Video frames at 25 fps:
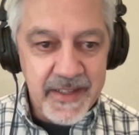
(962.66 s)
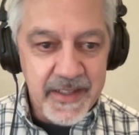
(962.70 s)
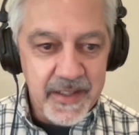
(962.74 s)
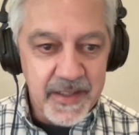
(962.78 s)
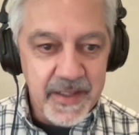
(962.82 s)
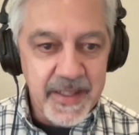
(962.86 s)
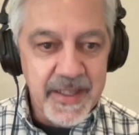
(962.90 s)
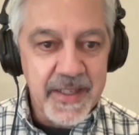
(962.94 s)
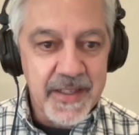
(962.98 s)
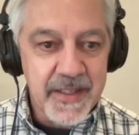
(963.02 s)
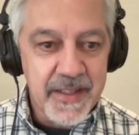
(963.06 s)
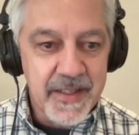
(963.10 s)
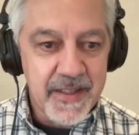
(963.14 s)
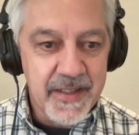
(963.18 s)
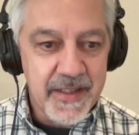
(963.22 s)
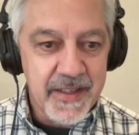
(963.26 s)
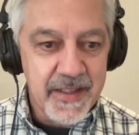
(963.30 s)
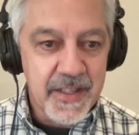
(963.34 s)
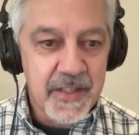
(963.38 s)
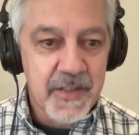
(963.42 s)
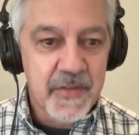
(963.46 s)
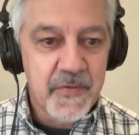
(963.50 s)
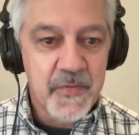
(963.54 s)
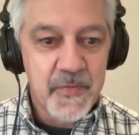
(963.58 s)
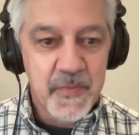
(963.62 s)
delete
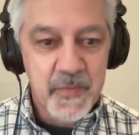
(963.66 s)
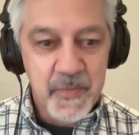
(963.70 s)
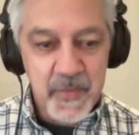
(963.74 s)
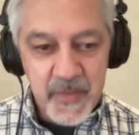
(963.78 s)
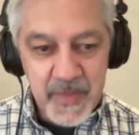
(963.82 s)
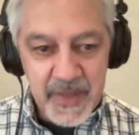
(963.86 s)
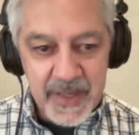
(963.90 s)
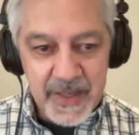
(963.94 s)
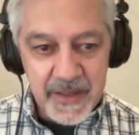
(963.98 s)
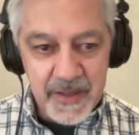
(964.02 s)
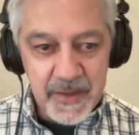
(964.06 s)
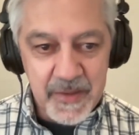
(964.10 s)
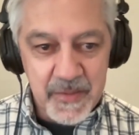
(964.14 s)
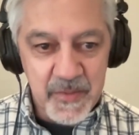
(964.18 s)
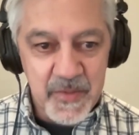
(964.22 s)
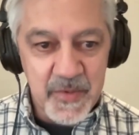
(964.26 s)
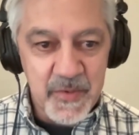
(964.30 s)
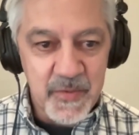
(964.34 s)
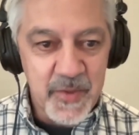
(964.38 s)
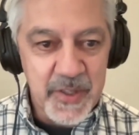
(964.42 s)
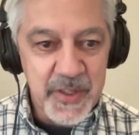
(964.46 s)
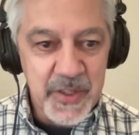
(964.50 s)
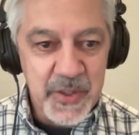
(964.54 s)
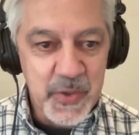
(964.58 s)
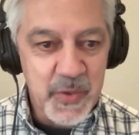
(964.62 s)
this
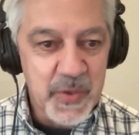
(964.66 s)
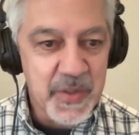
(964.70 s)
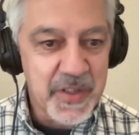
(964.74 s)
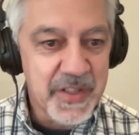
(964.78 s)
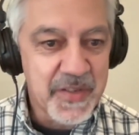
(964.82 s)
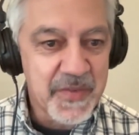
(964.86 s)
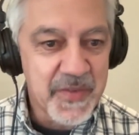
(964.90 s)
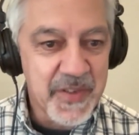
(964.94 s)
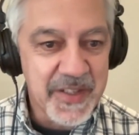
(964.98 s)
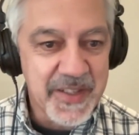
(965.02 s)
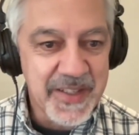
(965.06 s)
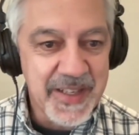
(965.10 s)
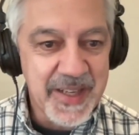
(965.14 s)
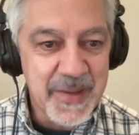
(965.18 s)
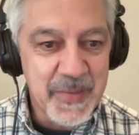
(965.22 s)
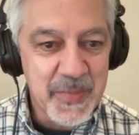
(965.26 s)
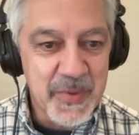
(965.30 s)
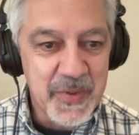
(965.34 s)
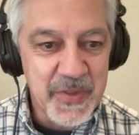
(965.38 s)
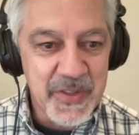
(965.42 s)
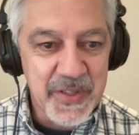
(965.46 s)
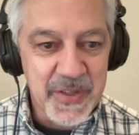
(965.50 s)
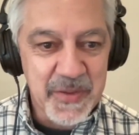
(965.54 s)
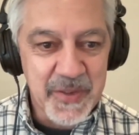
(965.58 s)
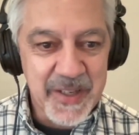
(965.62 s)
resource, for
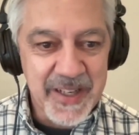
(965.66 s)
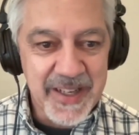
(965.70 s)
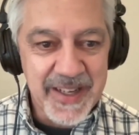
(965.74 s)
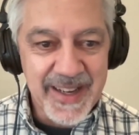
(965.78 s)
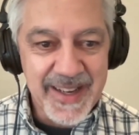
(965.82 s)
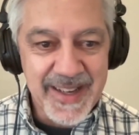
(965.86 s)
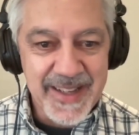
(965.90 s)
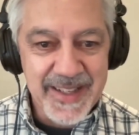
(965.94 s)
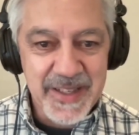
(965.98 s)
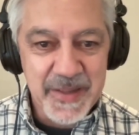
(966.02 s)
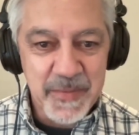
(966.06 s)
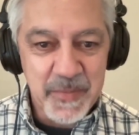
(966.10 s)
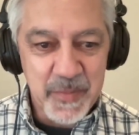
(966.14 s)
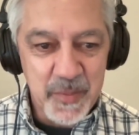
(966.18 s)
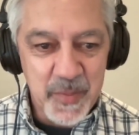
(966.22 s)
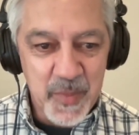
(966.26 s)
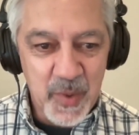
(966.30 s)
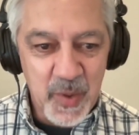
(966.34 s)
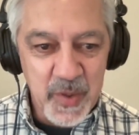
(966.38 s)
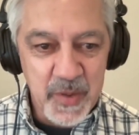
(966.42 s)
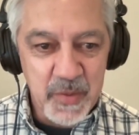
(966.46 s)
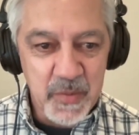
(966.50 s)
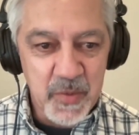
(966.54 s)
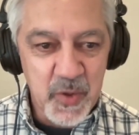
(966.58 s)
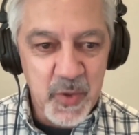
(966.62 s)
example? So we can ask
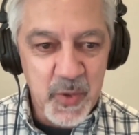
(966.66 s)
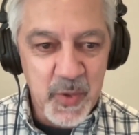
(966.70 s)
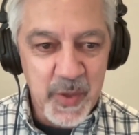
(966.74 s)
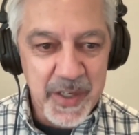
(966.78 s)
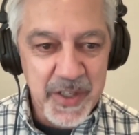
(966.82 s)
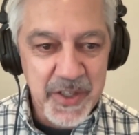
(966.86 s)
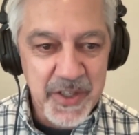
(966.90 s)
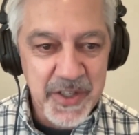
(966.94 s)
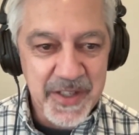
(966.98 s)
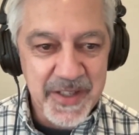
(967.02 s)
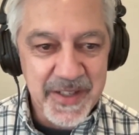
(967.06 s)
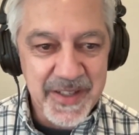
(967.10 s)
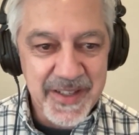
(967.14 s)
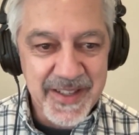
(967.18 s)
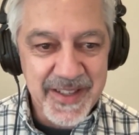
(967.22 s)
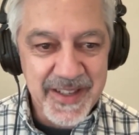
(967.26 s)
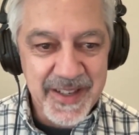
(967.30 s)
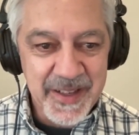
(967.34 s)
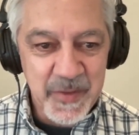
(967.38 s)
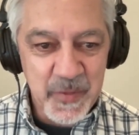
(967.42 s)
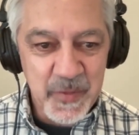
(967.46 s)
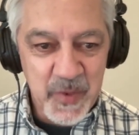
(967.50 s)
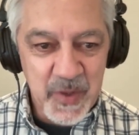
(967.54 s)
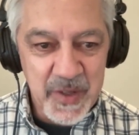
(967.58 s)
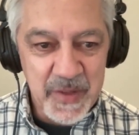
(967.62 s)
multiple questions
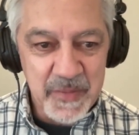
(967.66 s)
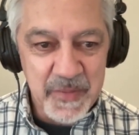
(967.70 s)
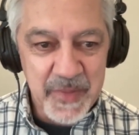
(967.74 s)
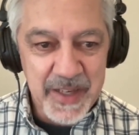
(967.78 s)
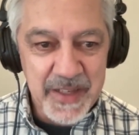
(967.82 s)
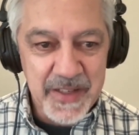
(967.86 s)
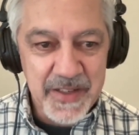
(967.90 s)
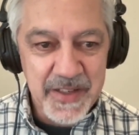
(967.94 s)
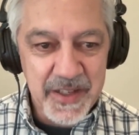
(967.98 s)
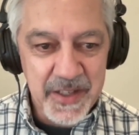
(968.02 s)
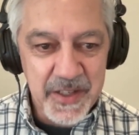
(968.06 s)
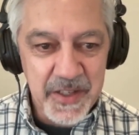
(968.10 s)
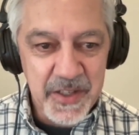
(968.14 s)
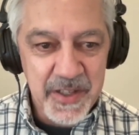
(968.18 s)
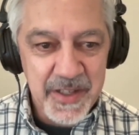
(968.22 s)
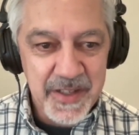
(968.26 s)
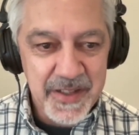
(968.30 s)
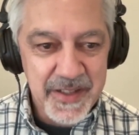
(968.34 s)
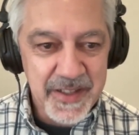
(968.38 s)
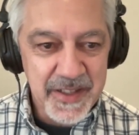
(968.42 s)
in one message.